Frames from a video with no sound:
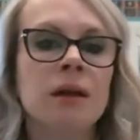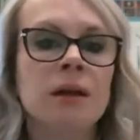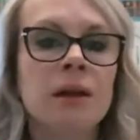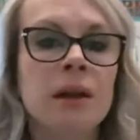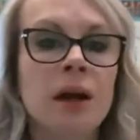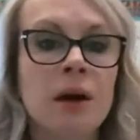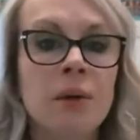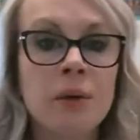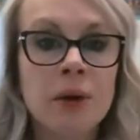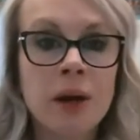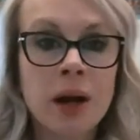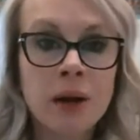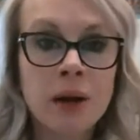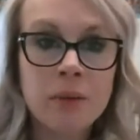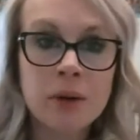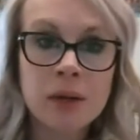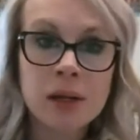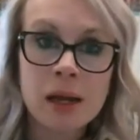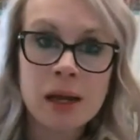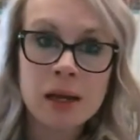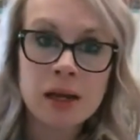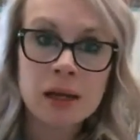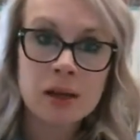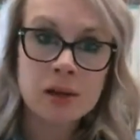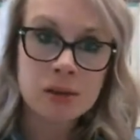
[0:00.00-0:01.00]
Now what I would
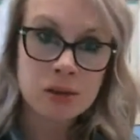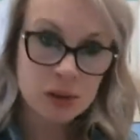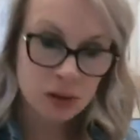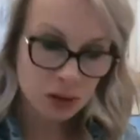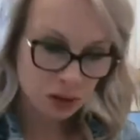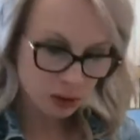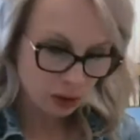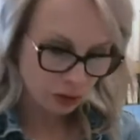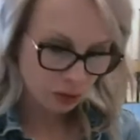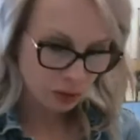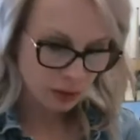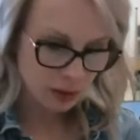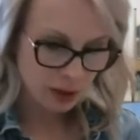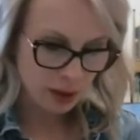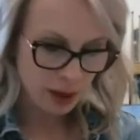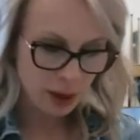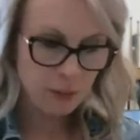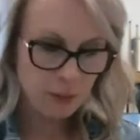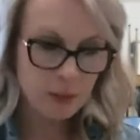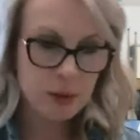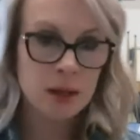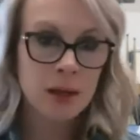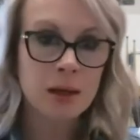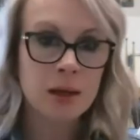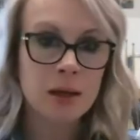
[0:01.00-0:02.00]
like you to do is I
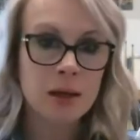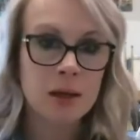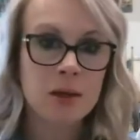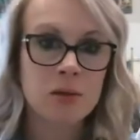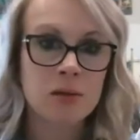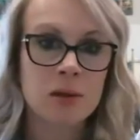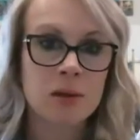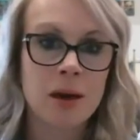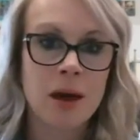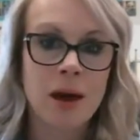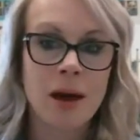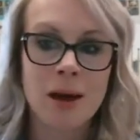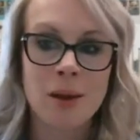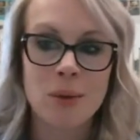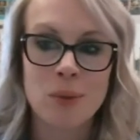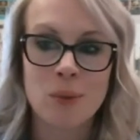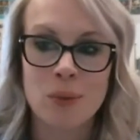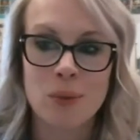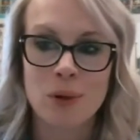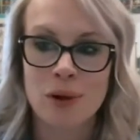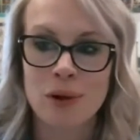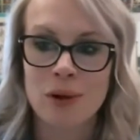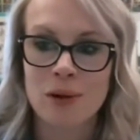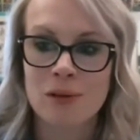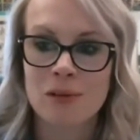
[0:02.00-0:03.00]
would like you to add
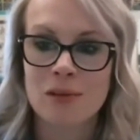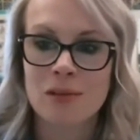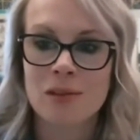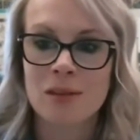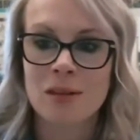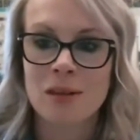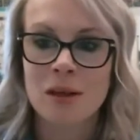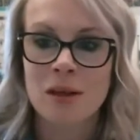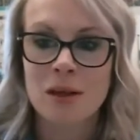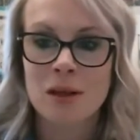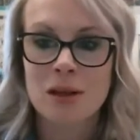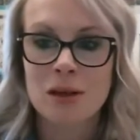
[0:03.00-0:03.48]
words